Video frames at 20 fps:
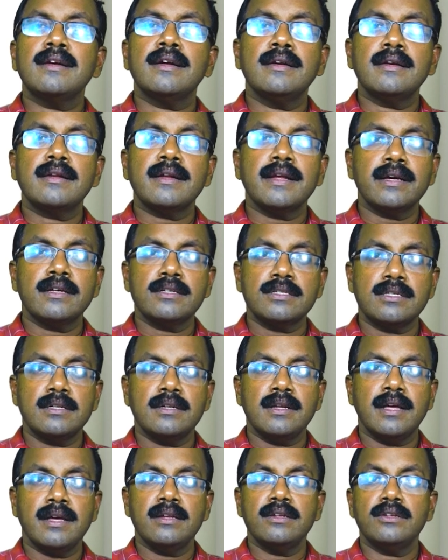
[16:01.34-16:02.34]

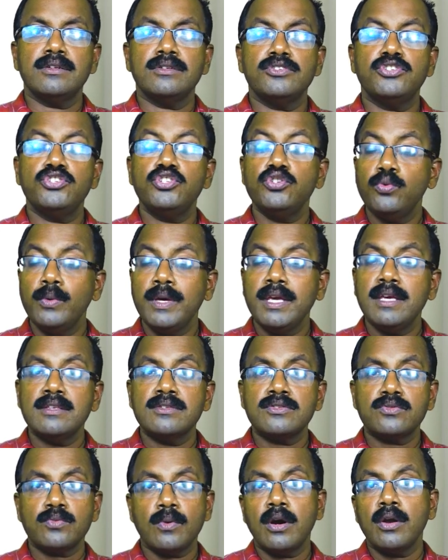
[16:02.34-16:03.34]
contraction and chewing,
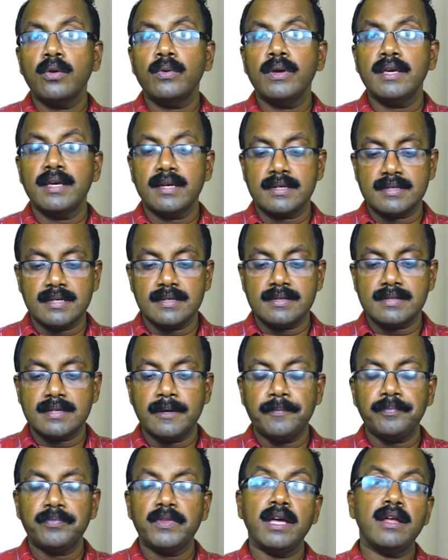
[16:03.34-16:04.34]
swallowing,
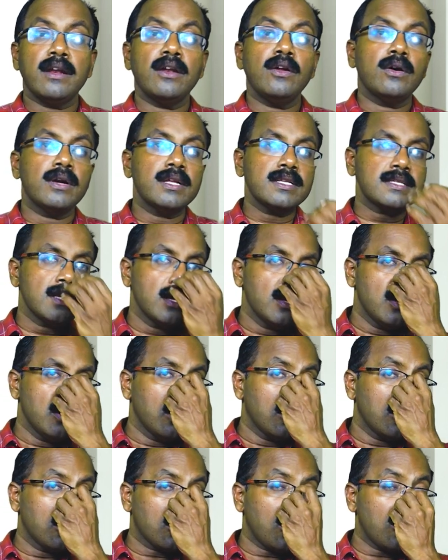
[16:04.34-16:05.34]
etc. They are known as
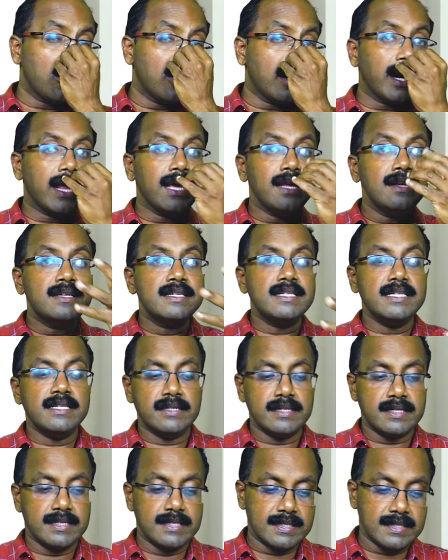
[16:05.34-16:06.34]
crocodile
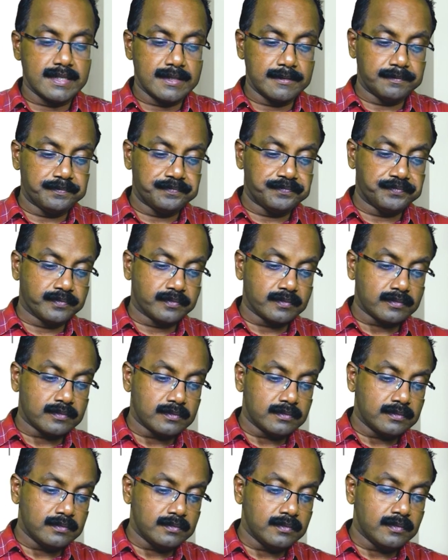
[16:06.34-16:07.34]
tears.
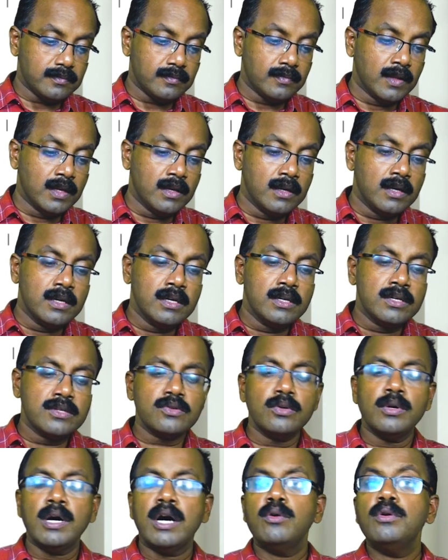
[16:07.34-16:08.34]

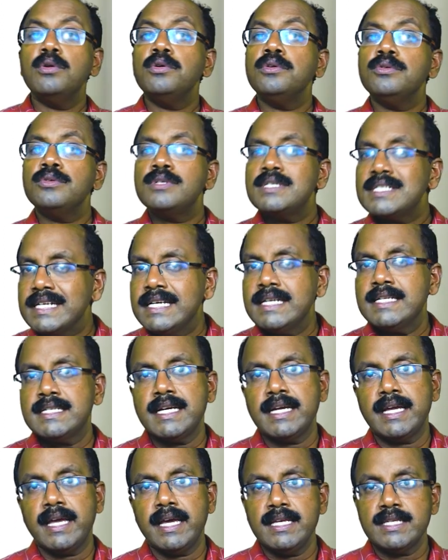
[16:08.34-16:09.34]
So how do you treat
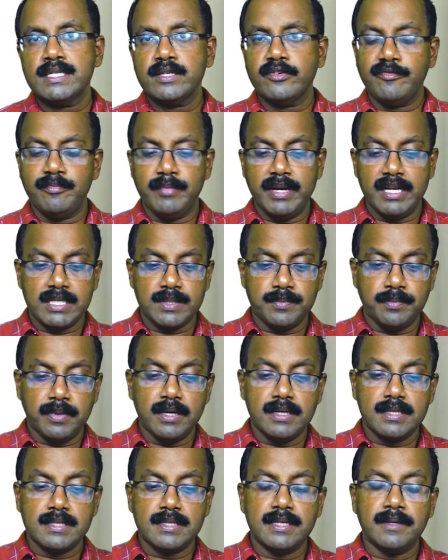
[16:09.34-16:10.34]
a case of Bells
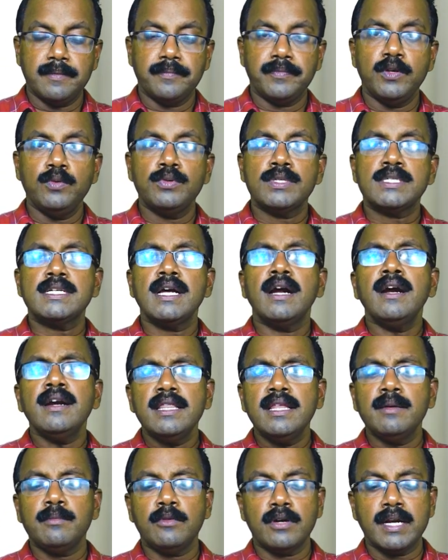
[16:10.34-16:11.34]
palsy? You start
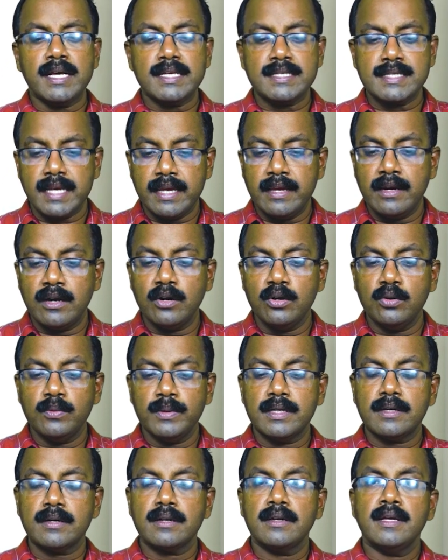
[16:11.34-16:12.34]
them on
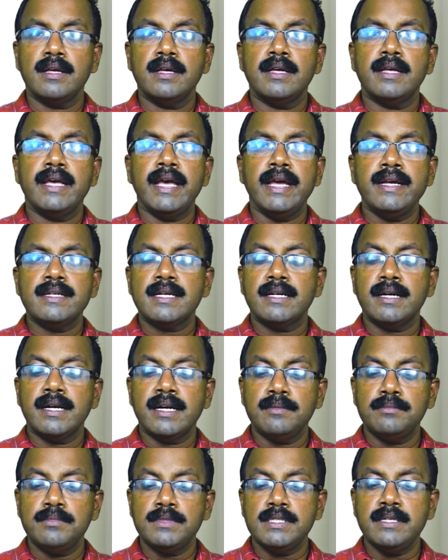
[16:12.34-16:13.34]
acyclovir, 800
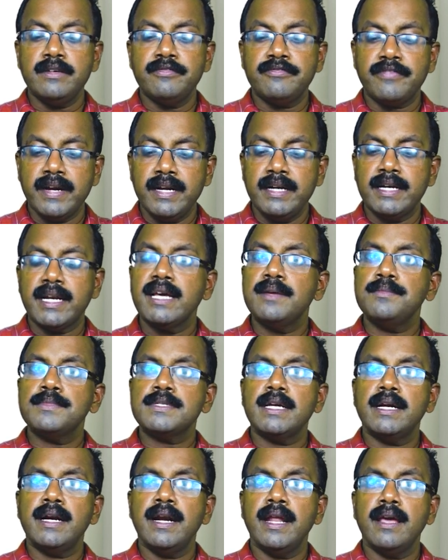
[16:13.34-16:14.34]
mg 5 times
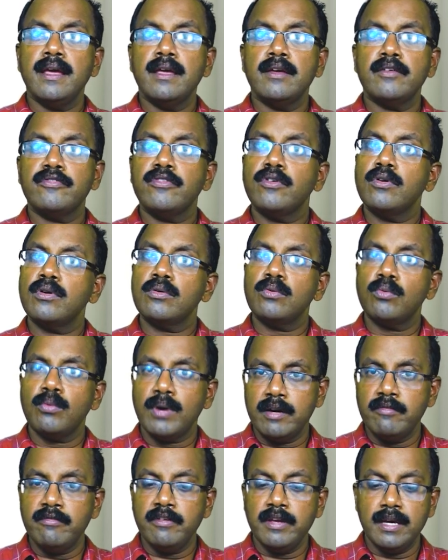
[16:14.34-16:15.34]
a day for
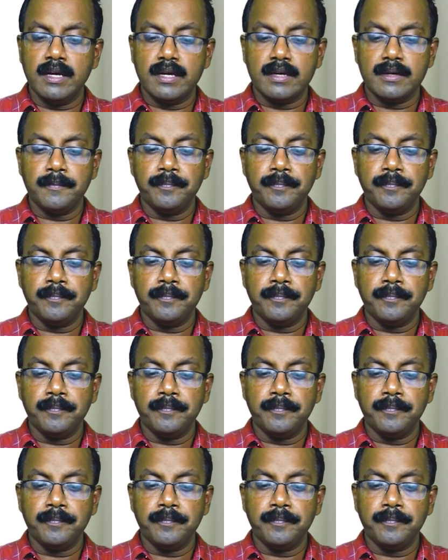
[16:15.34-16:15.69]
1 week.